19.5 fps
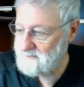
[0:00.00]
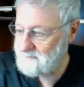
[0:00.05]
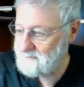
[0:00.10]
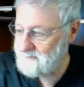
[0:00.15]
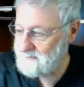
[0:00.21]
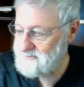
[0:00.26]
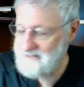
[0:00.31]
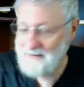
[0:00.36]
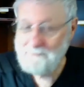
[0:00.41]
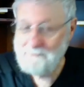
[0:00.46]
and
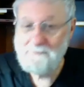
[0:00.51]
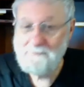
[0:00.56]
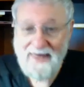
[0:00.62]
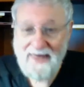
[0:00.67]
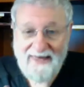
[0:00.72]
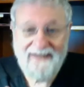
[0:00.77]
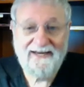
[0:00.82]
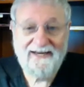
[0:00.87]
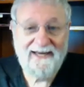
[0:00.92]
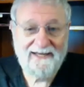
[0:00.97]
because I'm
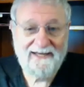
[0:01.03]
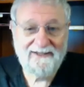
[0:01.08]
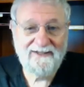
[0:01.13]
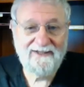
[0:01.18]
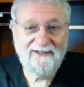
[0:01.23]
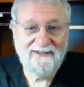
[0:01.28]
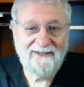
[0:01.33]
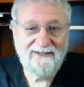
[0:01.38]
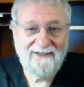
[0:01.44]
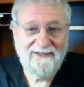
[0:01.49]
bad
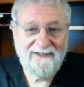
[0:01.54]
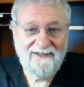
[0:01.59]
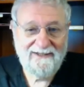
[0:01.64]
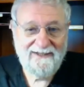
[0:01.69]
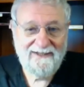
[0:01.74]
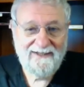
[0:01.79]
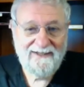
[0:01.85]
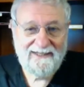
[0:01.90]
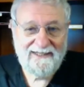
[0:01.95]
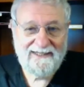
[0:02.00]
at
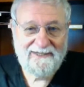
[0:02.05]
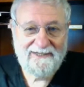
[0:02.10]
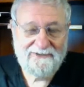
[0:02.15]
it,